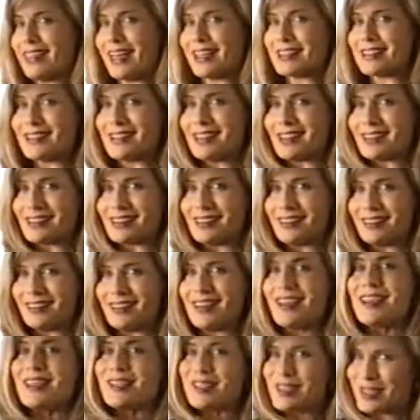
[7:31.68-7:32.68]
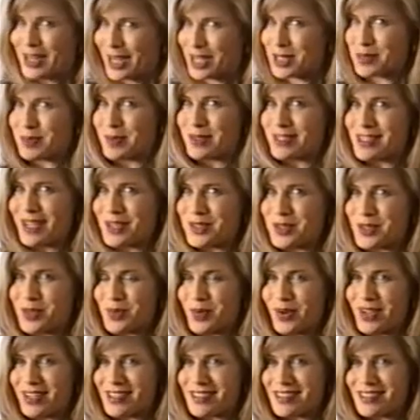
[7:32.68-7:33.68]
That's it. Statesman does
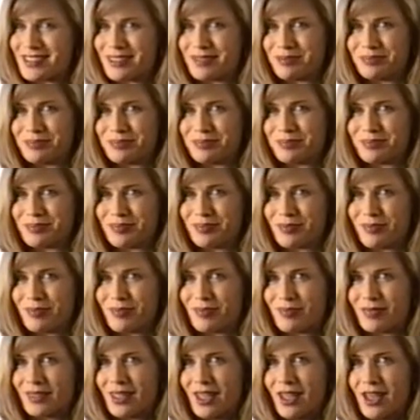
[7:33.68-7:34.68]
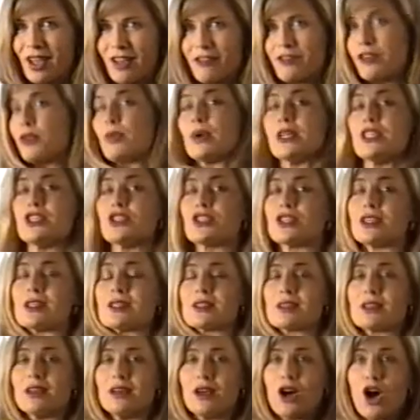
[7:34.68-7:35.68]
the rest. For
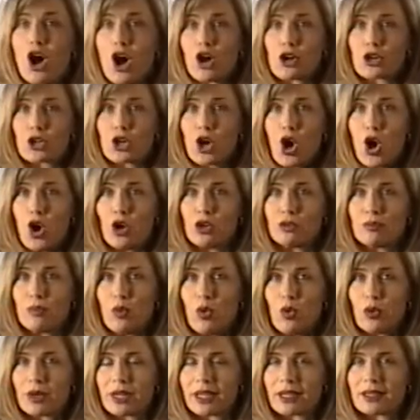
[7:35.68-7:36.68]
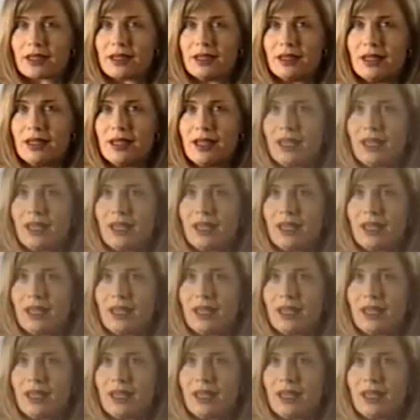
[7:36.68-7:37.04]
instance, on a cold morning,